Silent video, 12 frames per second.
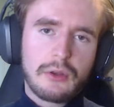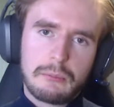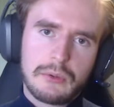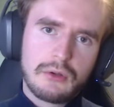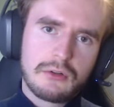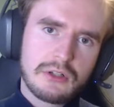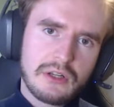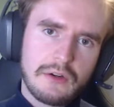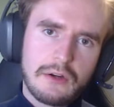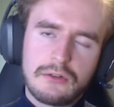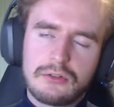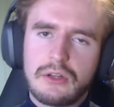computers can
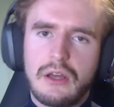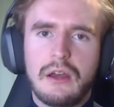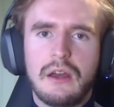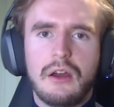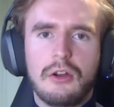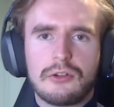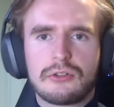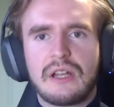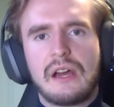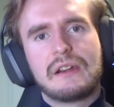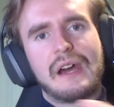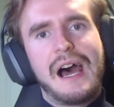
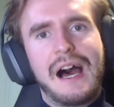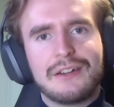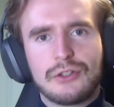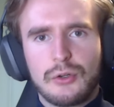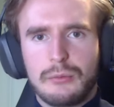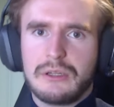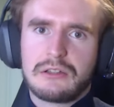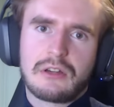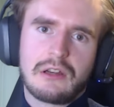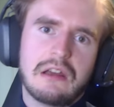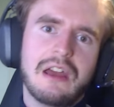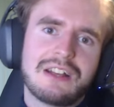understand and humans
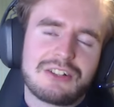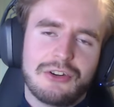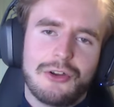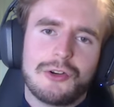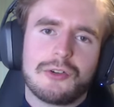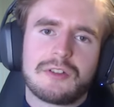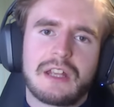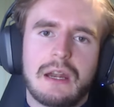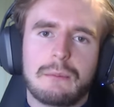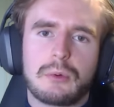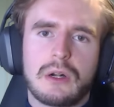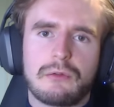can understand
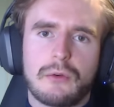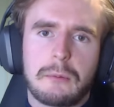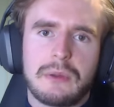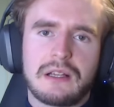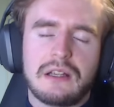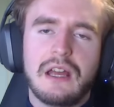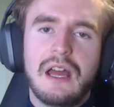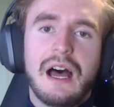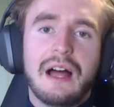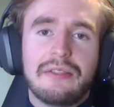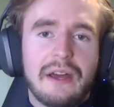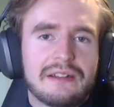preferably.
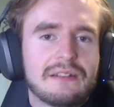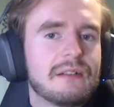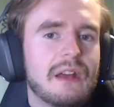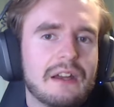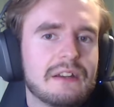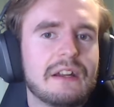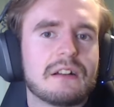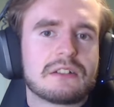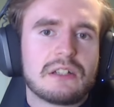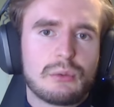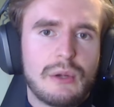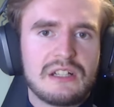And that's the ideal
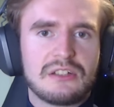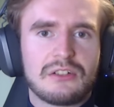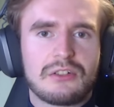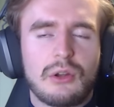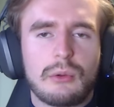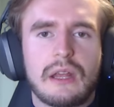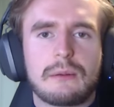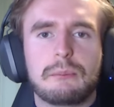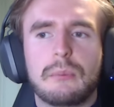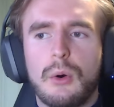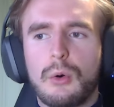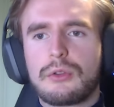situation, so that
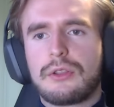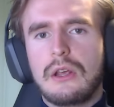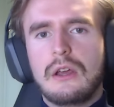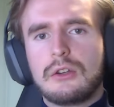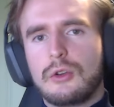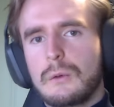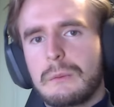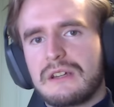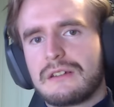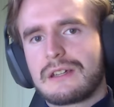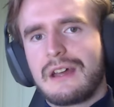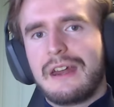both
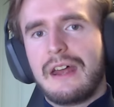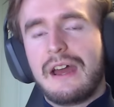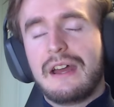humans can